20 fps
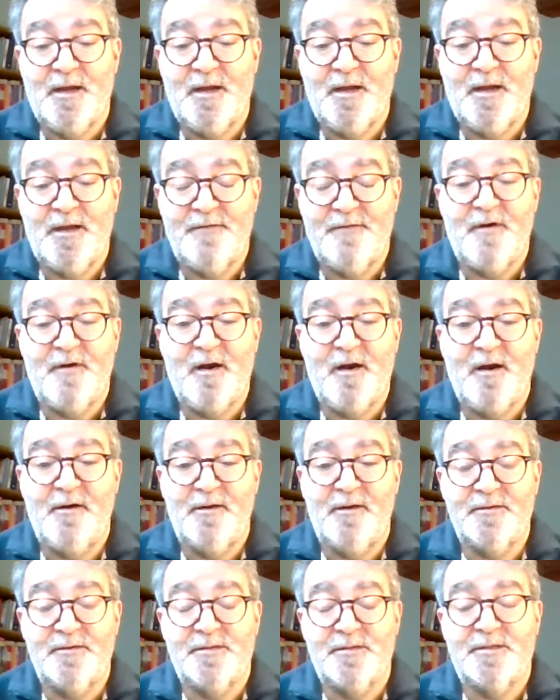
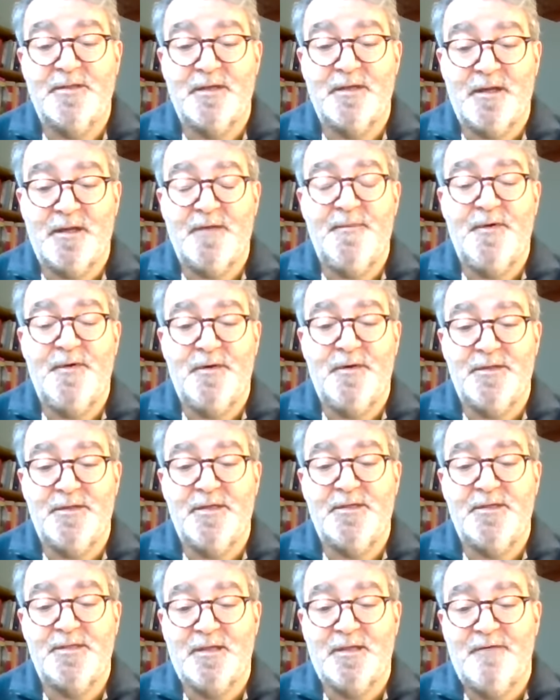environs, the
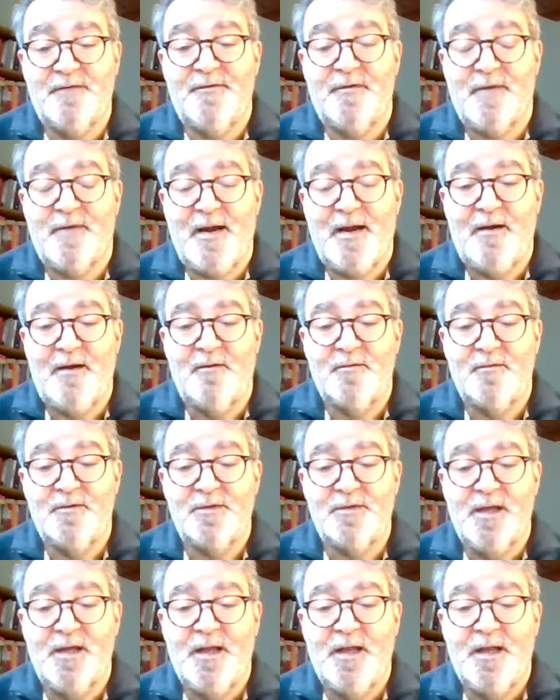communities that live around,